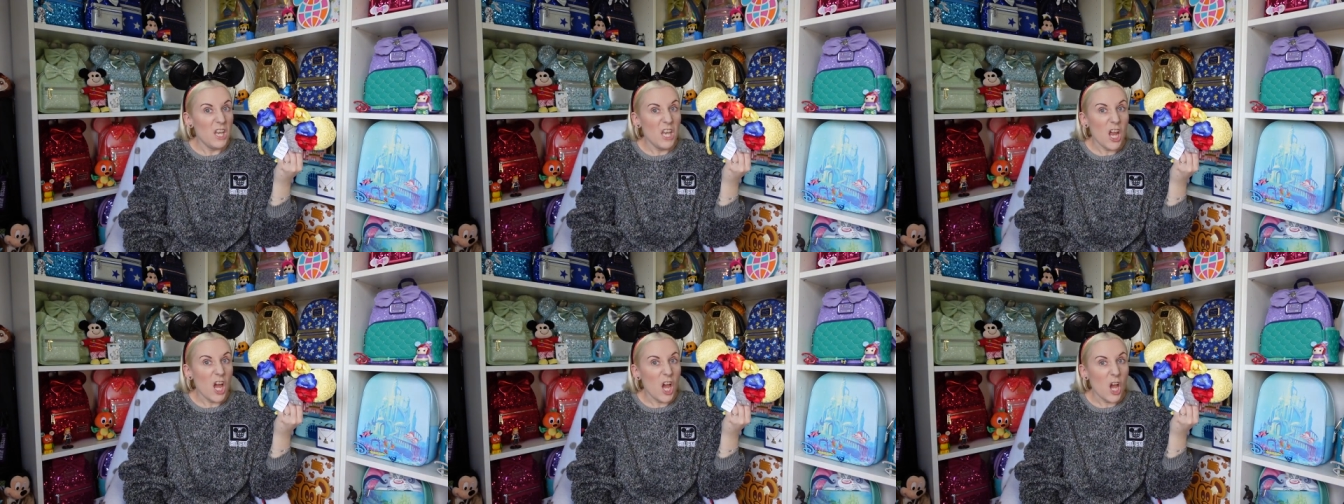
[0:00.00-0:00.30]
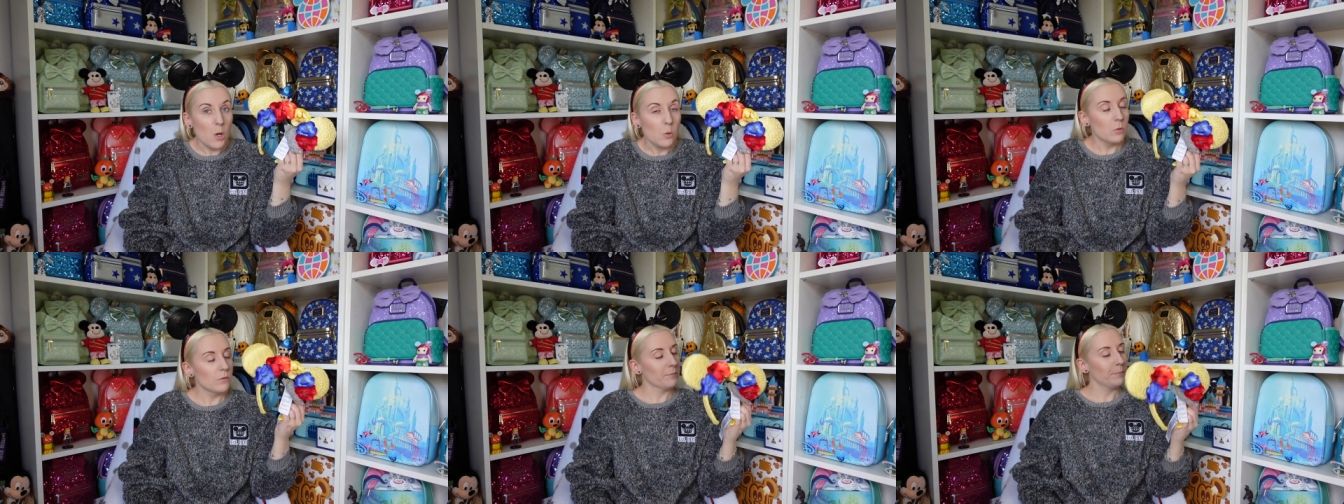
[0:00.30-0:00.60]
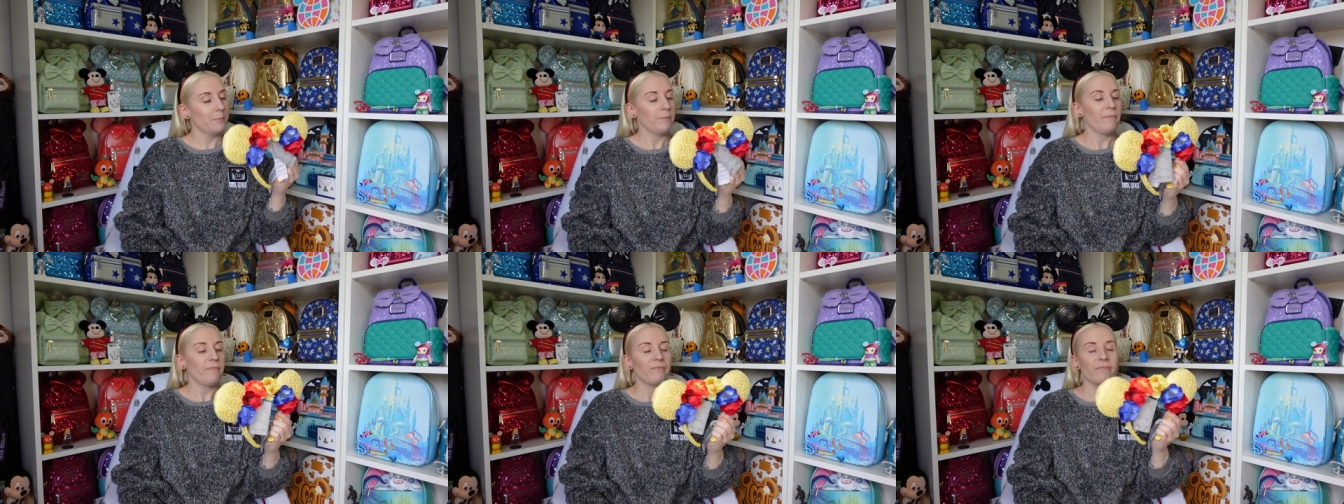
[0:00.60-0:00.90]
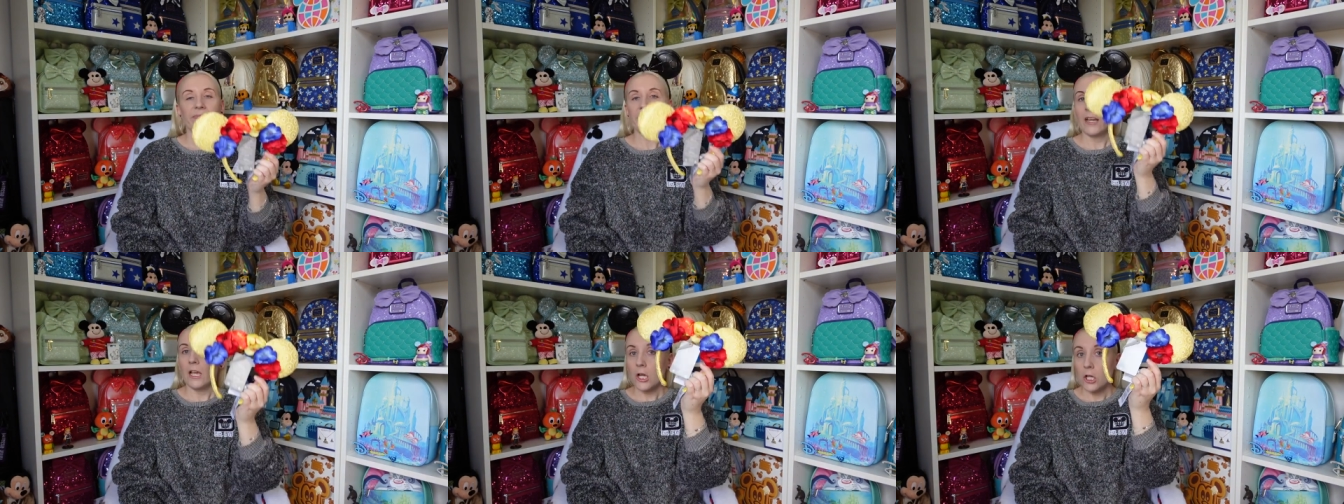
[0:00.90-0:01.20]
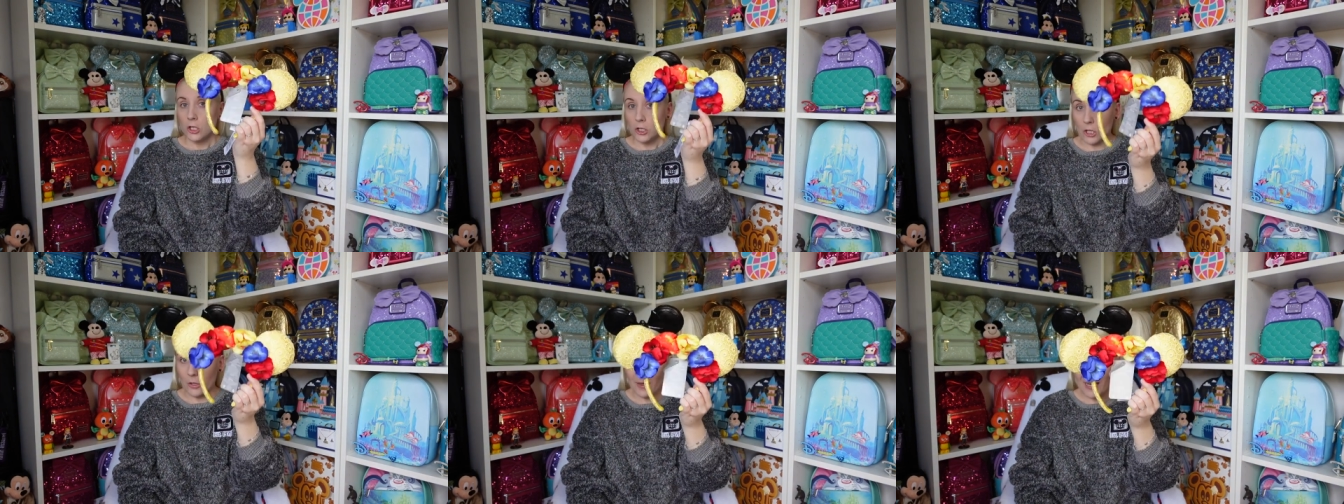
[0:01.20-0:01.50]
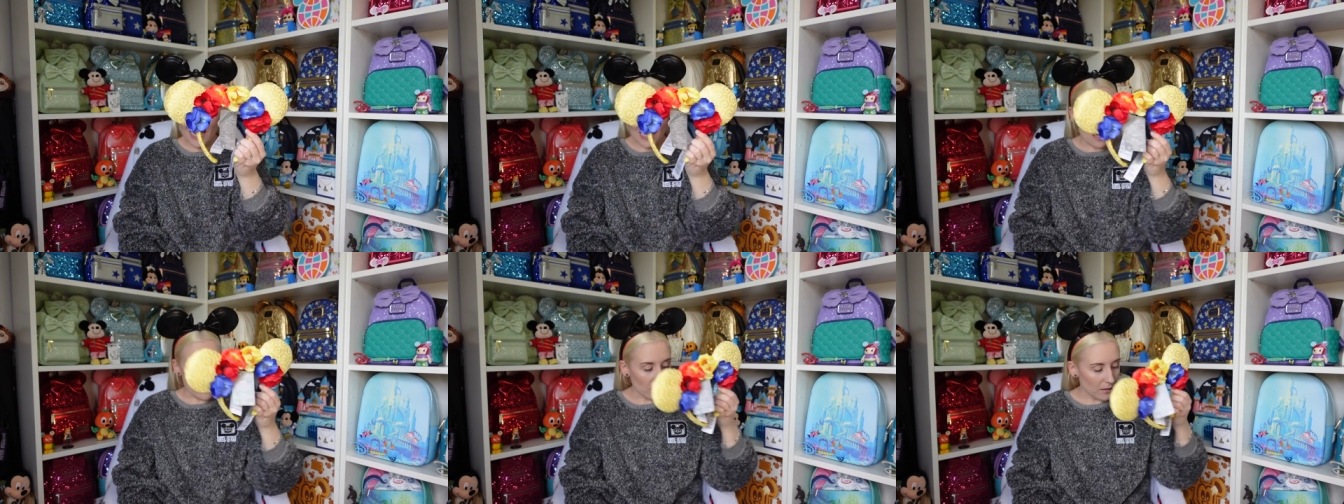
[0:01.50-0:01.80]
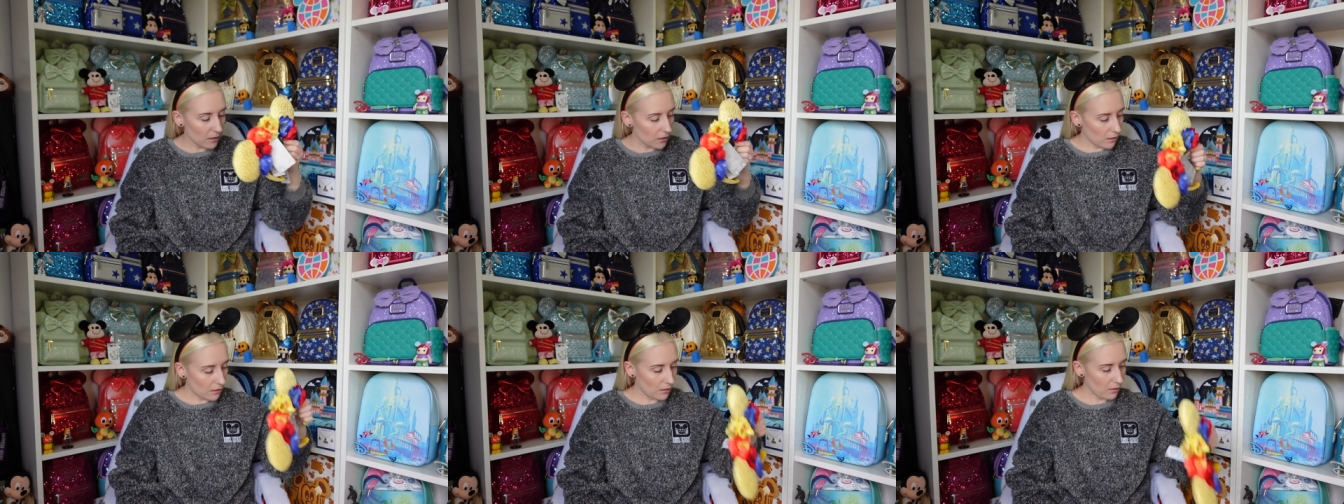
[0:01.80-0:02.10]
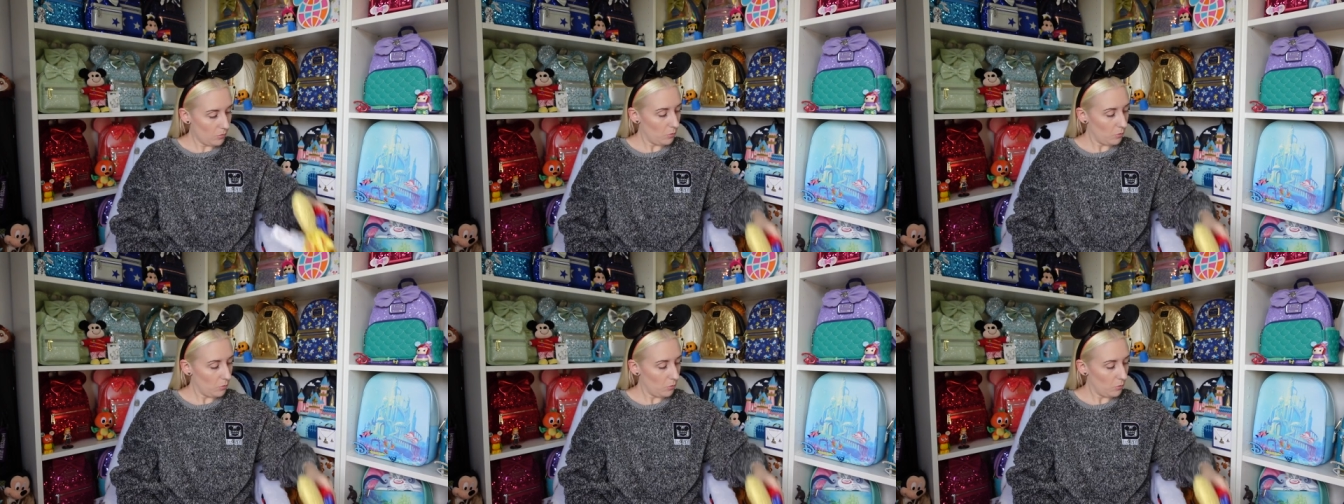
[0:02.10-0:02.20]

No. So ears,